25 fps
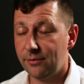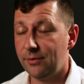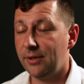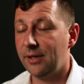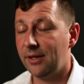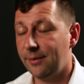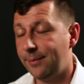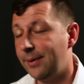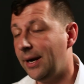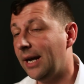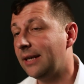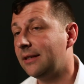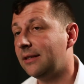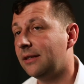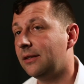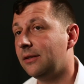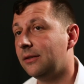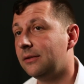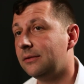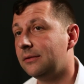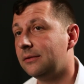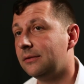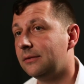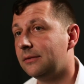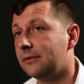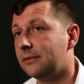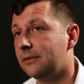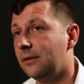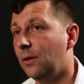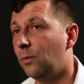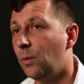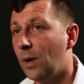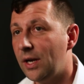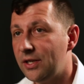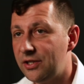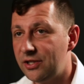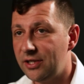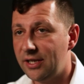really practical.
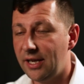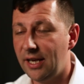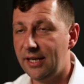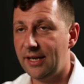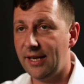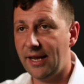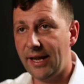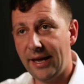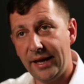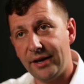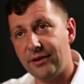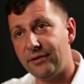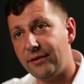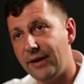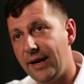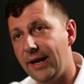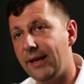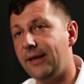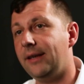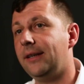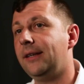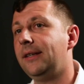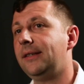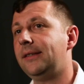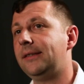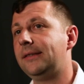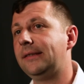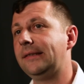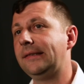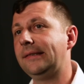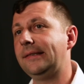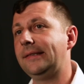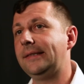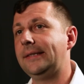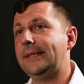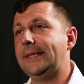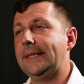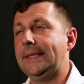Once you get your head around it,
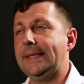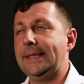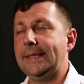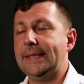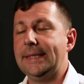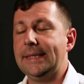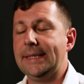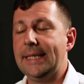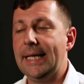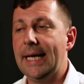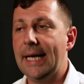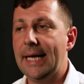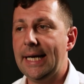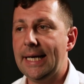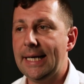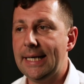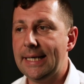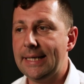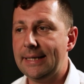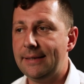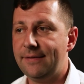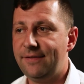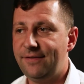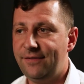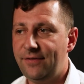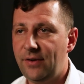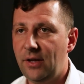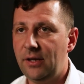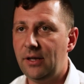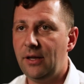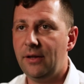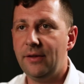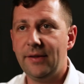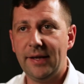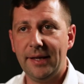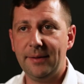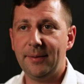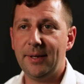
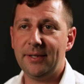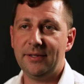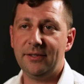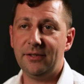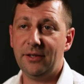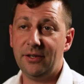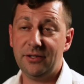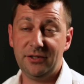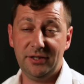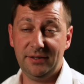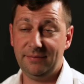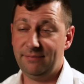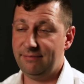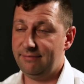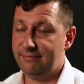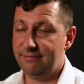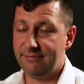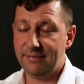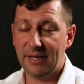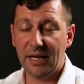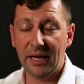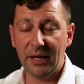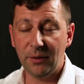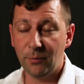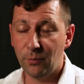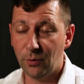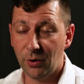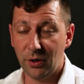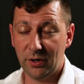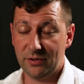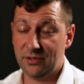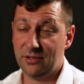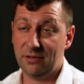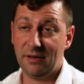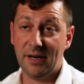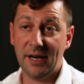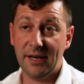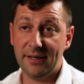follow that methodology, it
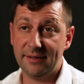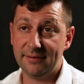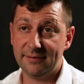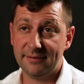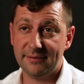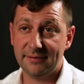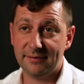works great.